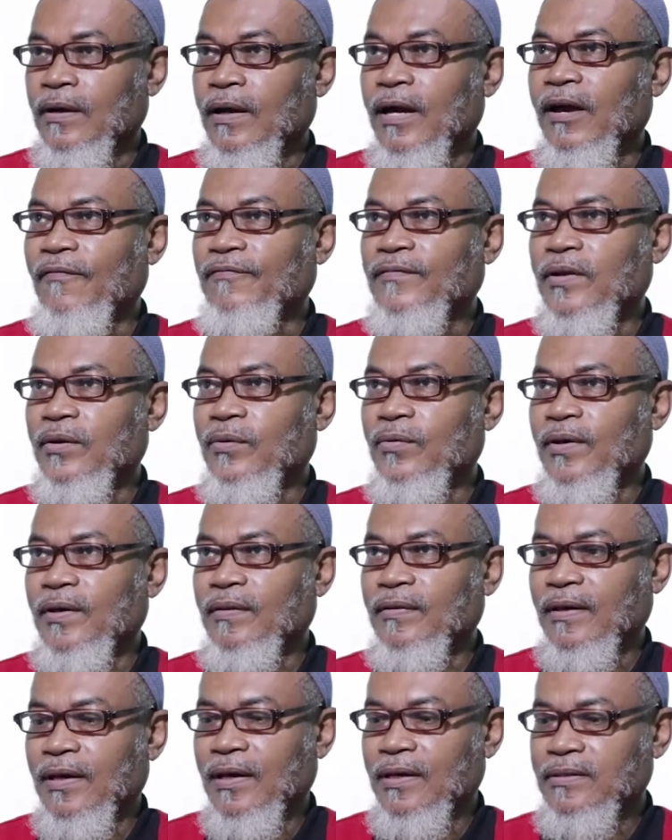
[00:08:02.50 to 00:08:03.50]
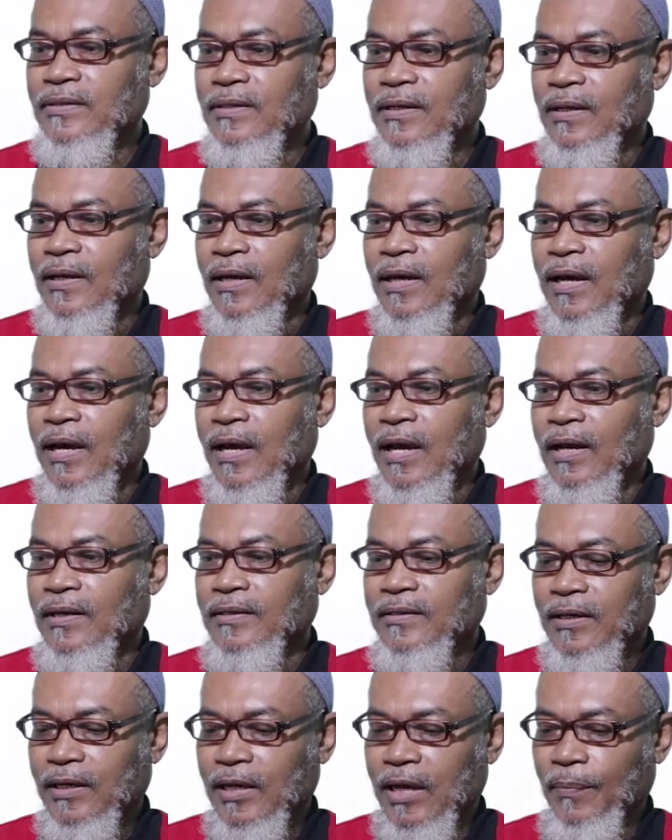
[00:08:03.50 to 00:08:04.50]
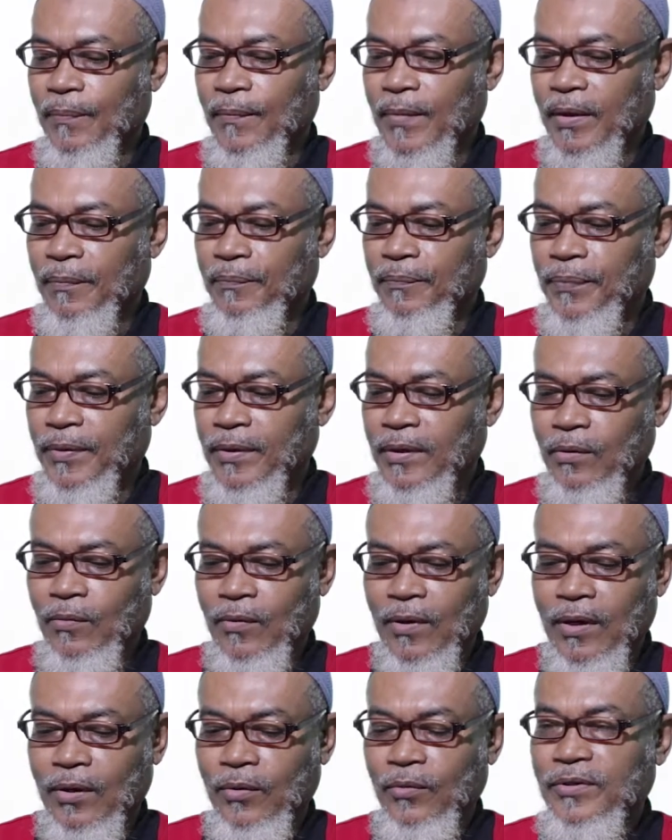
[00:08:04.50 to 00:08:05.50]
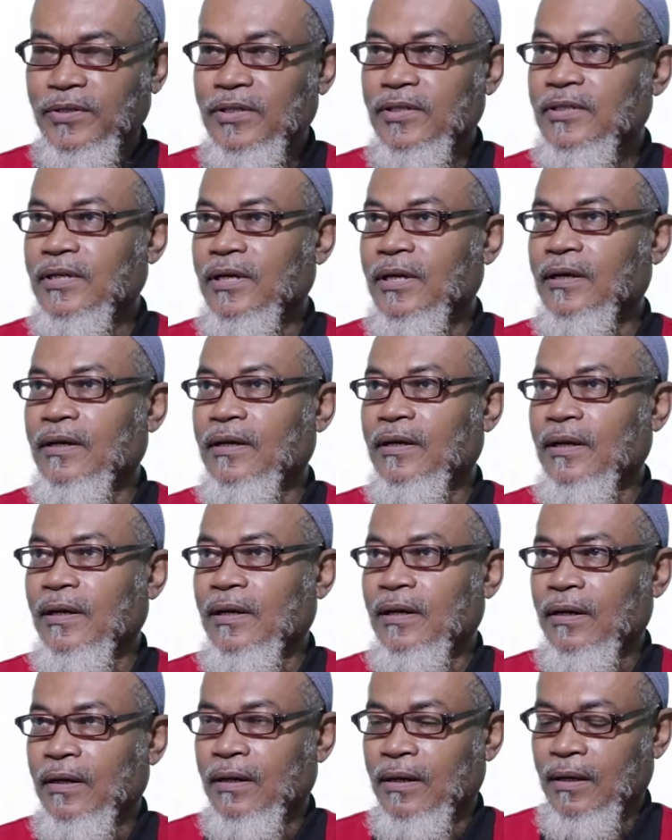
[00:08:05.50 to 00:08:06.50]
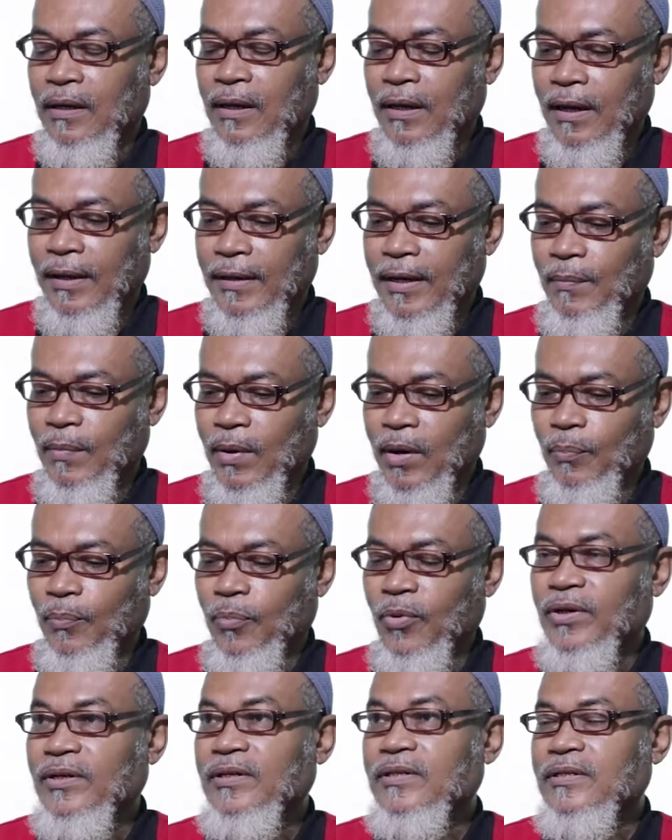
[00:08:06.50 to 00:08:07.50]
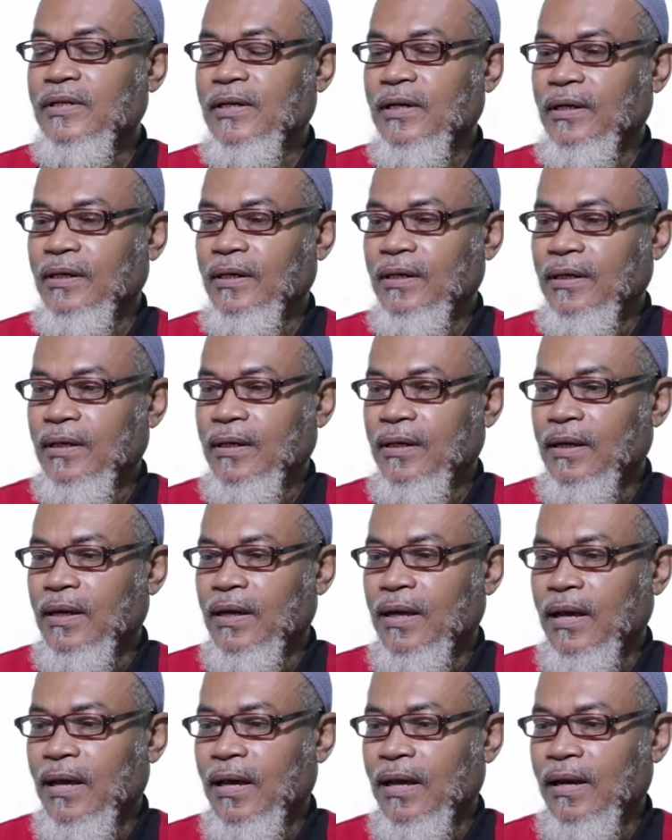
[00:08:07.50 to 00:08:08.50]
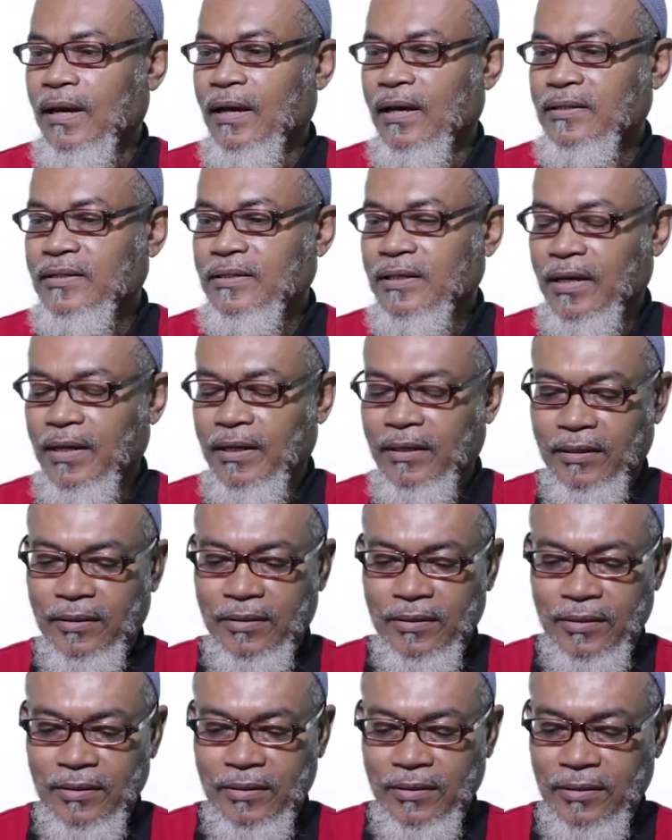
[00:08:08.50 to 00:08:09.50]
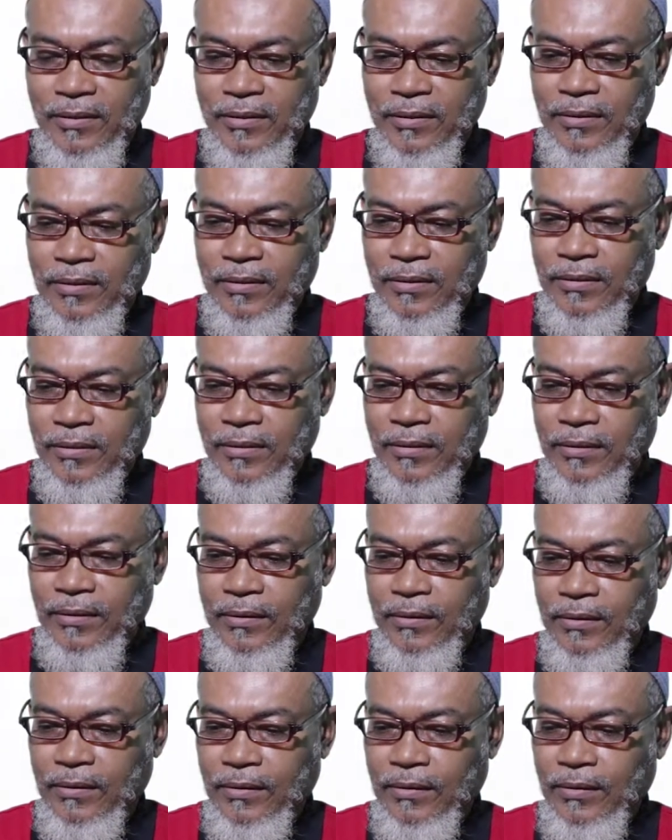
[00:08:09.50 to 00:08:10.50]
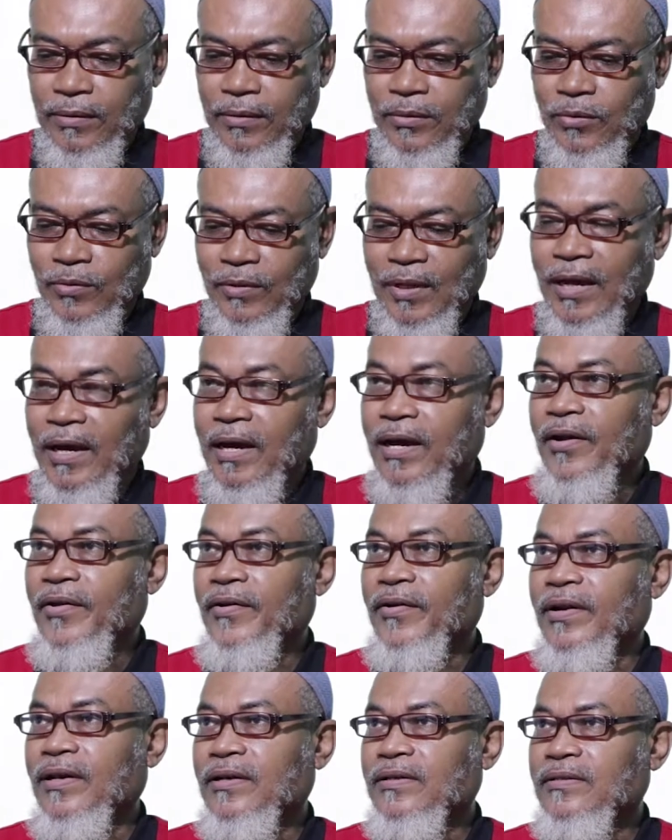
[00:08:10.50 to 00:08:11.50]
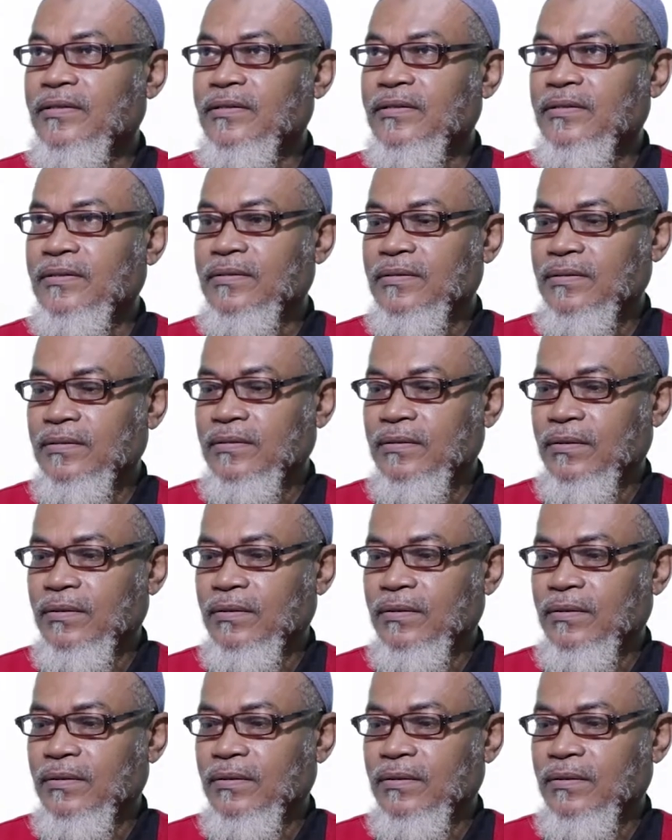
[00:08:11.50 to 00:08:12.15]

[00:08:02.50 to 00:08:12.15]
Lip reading: After doing that, I'll take up my p1, which is a double pointer, and assign it to the address